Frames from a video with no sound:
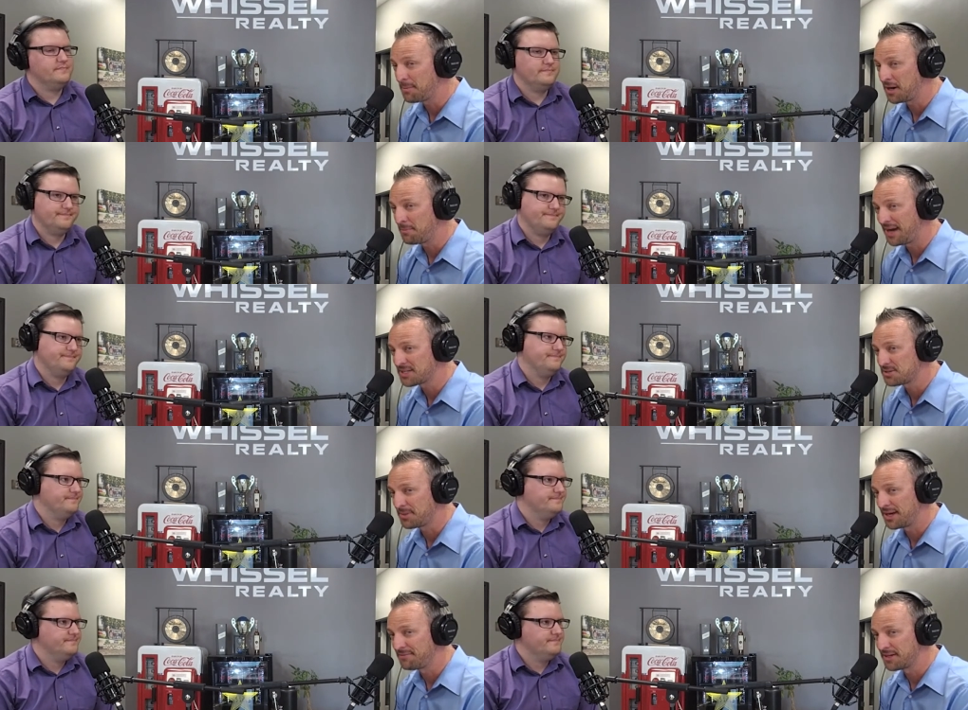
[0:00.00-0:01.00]
Speaker 1: Media Mayor
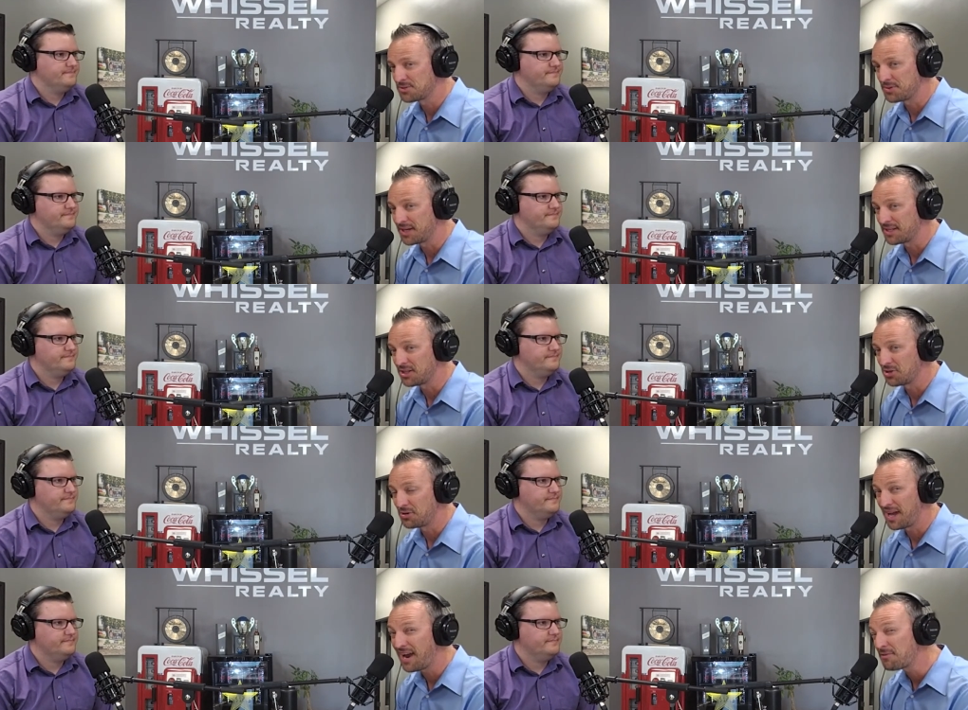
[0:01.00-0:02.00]
Mastermind events where you can
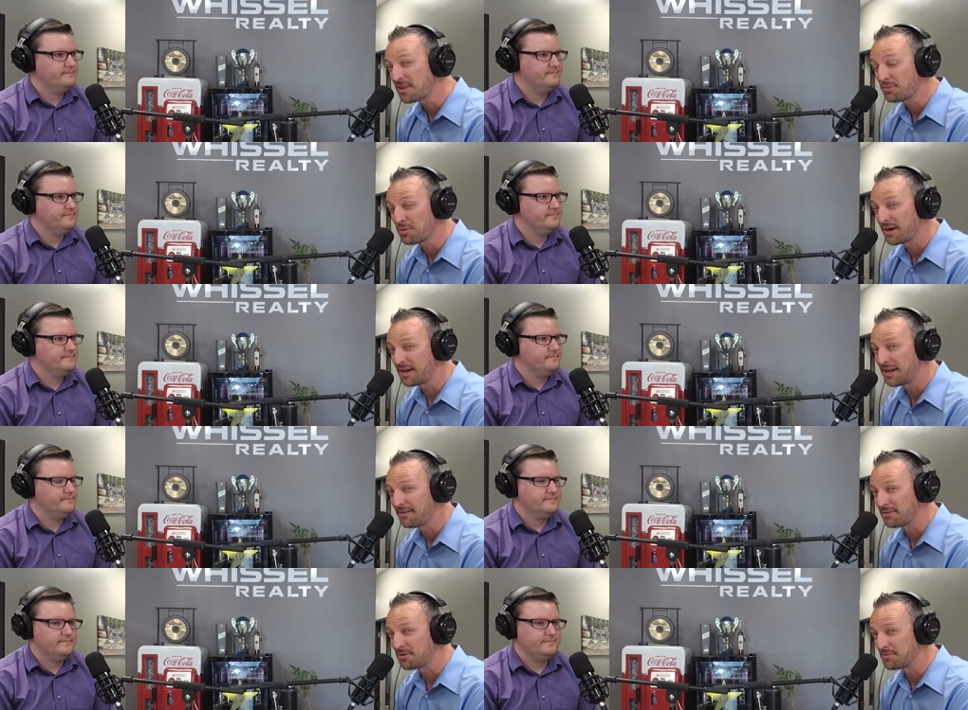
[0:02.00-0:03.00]
learn everything Bryan
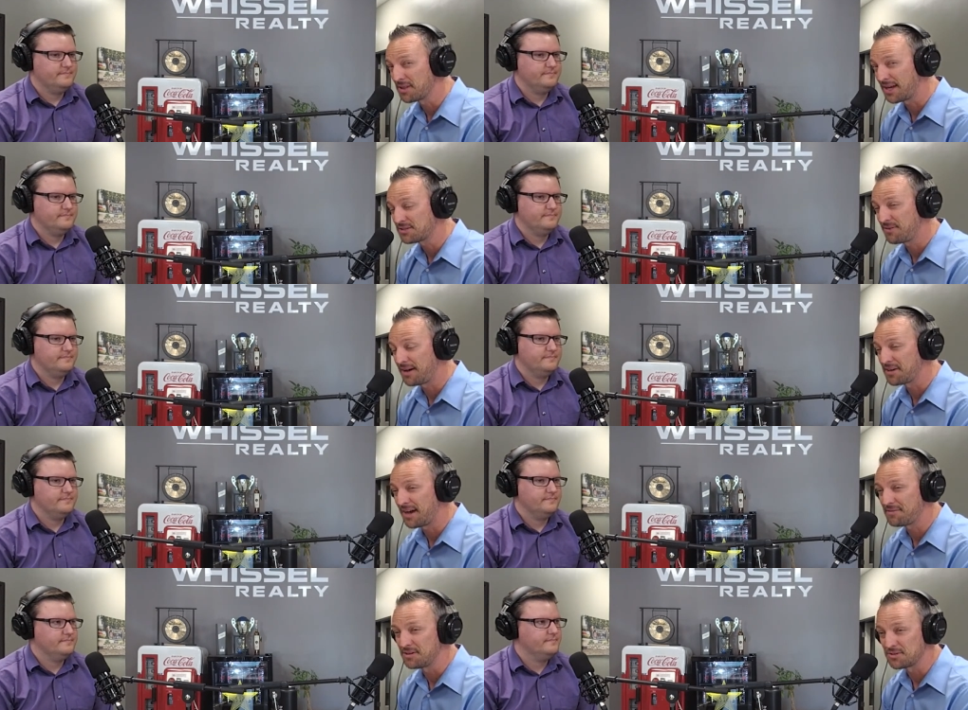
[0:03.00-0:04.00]
and I have learned over the last five
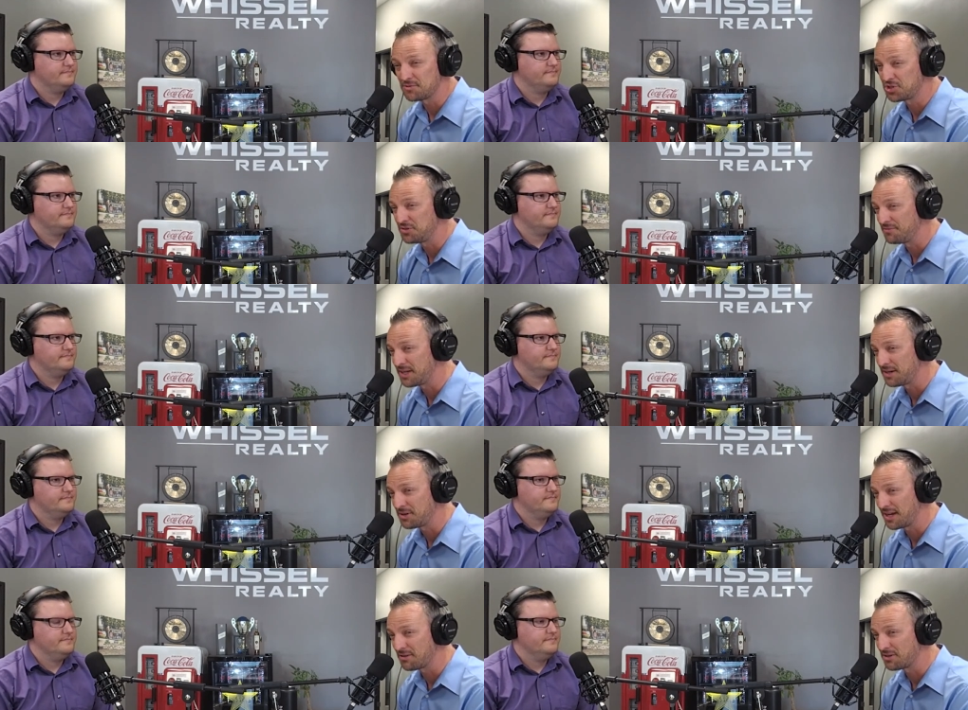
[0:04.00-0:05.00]
and a half years of shooting
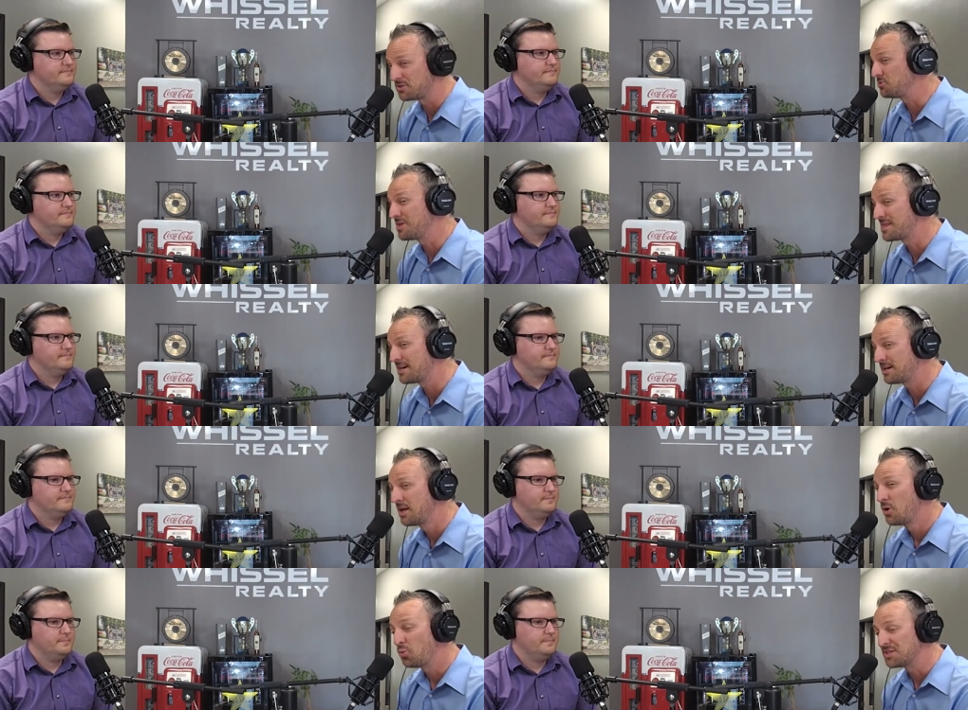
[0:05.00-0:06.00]
video together. Go to
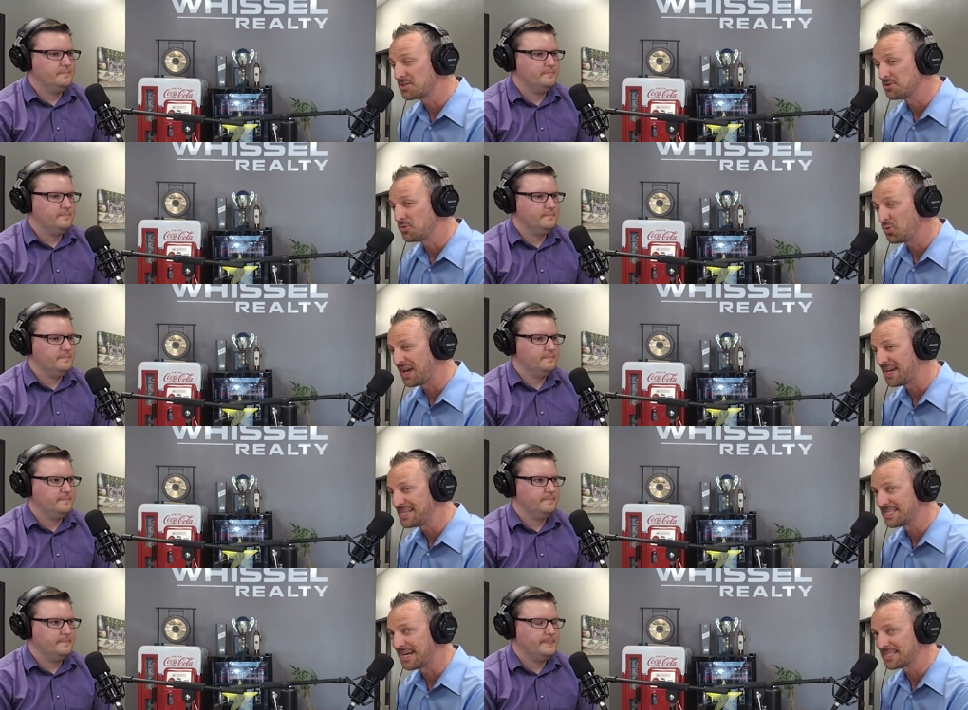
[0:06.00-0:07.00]
the whissel
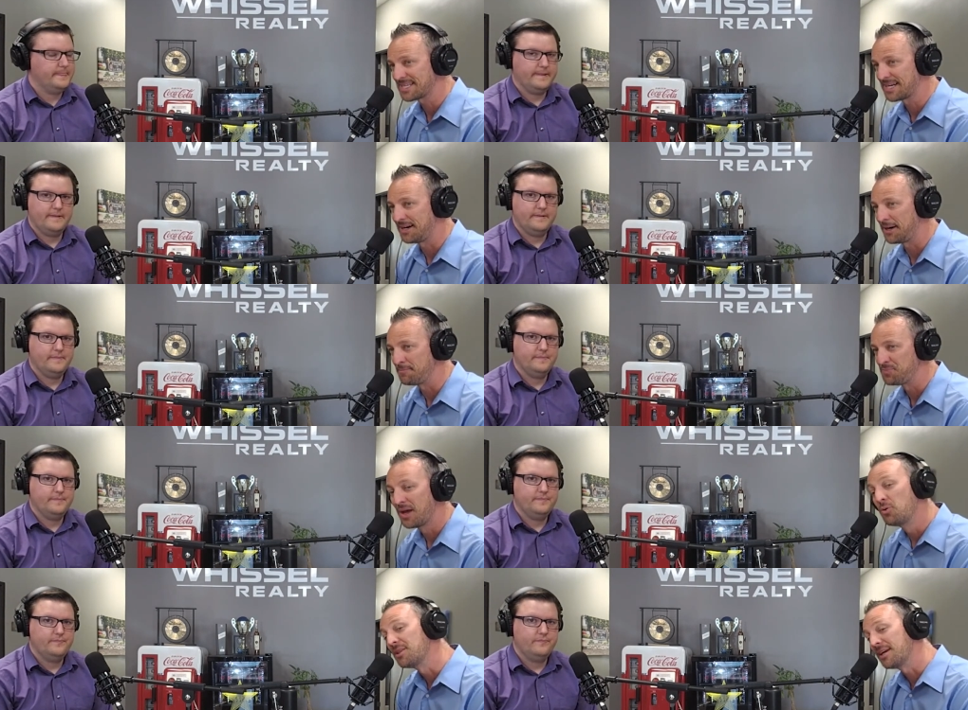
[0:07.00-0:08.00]
way dot
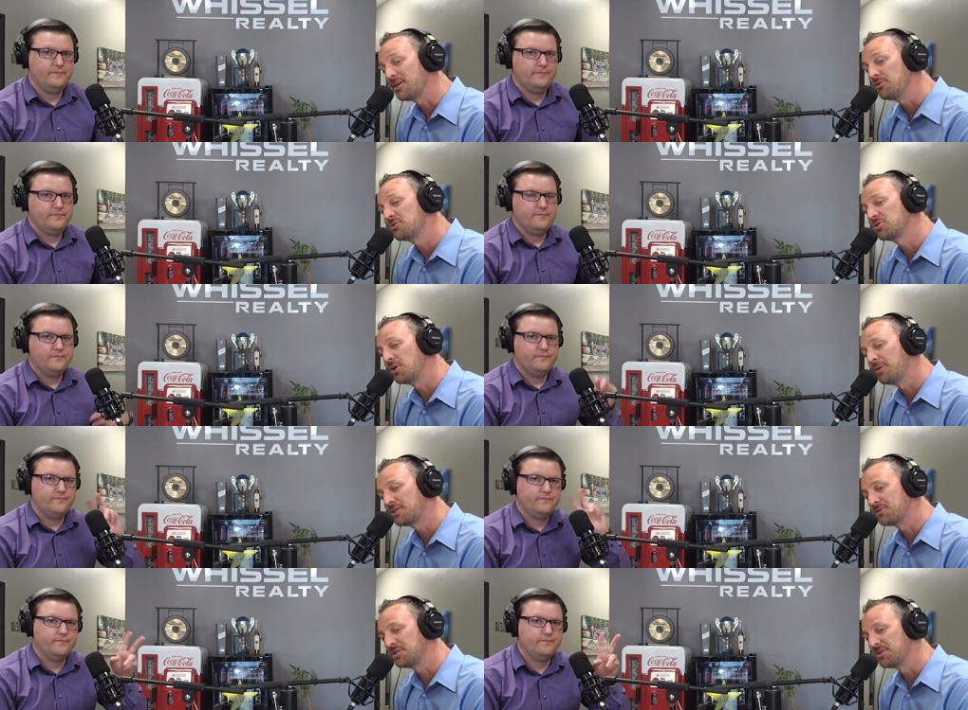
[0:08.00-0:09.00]
com. Thank you so
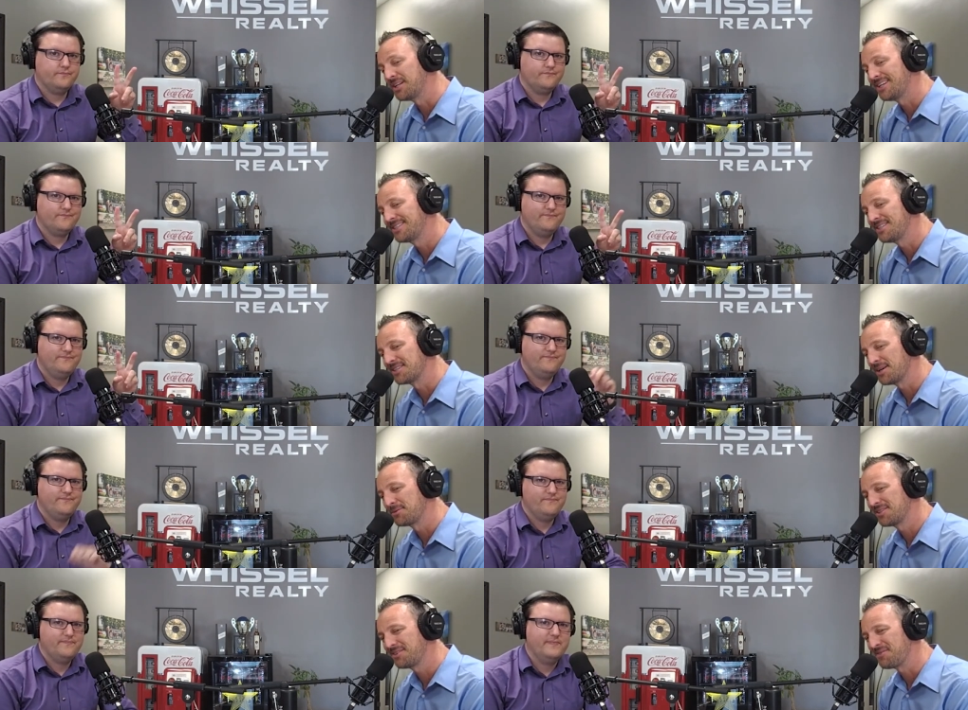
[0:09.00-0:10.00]
much for tuning in to
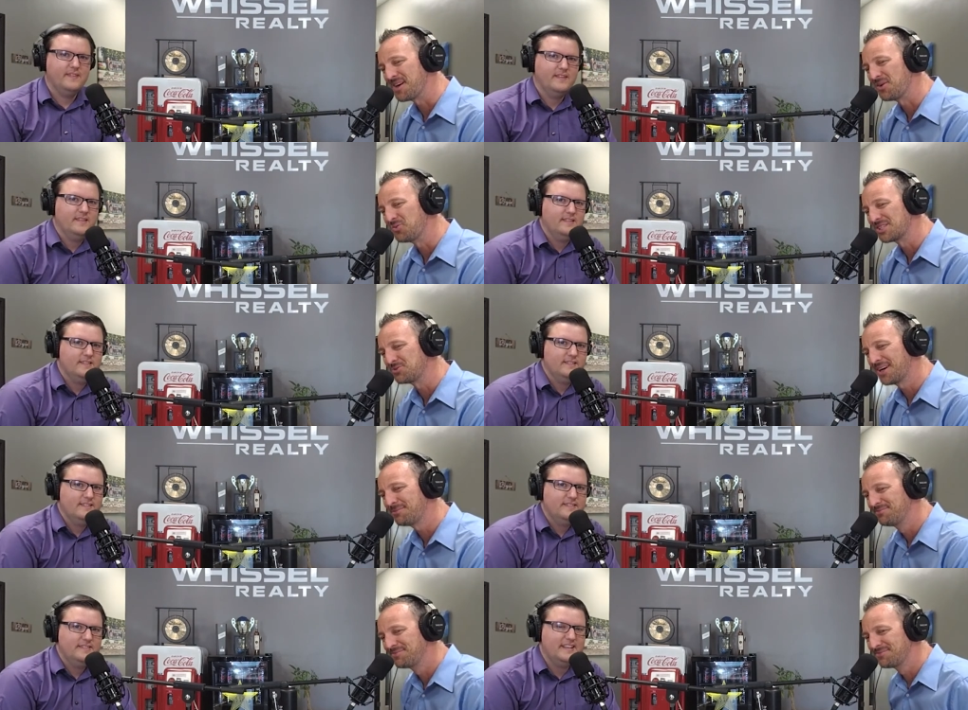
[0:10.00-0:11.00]
this episode of The Whissel
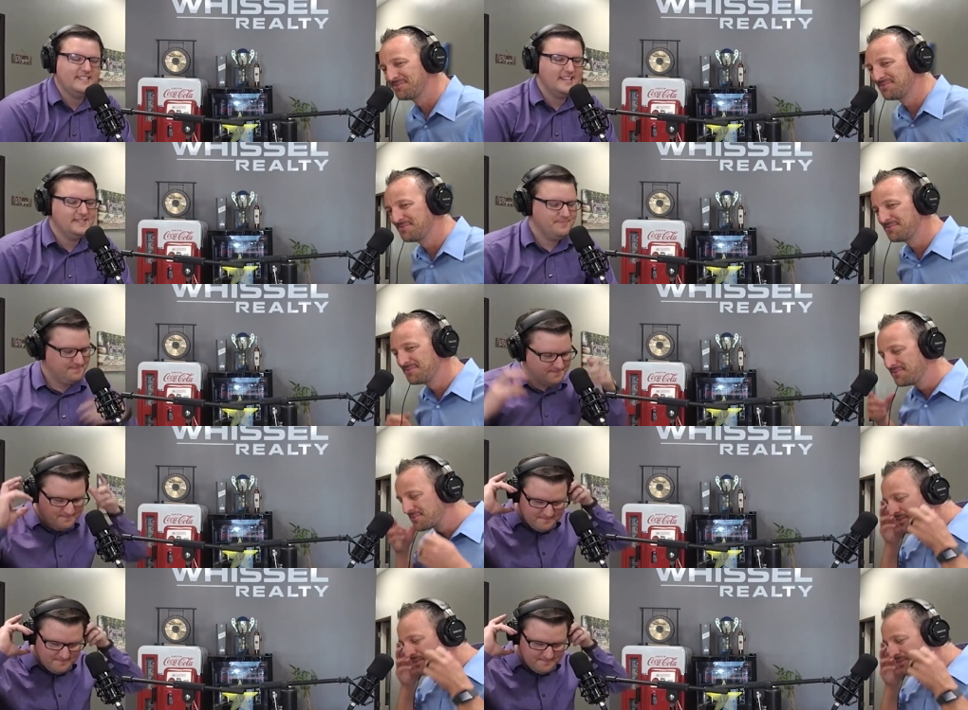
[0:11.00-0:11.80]
Way. Thanks, guys.